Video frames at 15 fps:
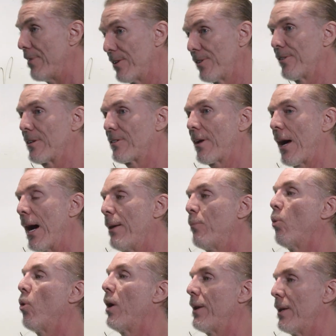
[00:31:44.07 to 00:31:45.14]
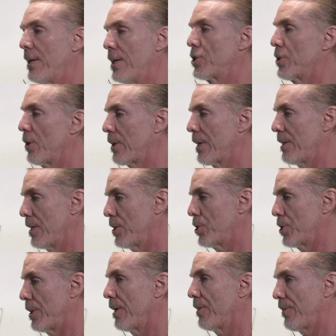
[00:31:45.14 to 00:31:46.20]
This is a time one initial
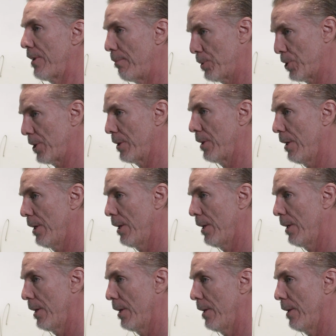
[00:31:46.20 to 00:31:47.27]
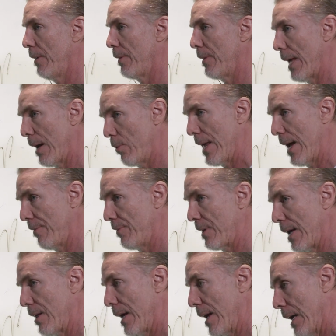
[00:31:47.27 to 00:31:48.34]
condition assumption that we have
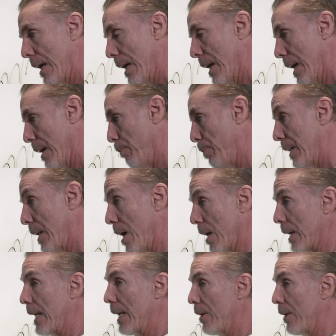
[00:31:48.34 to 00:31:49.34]
to plug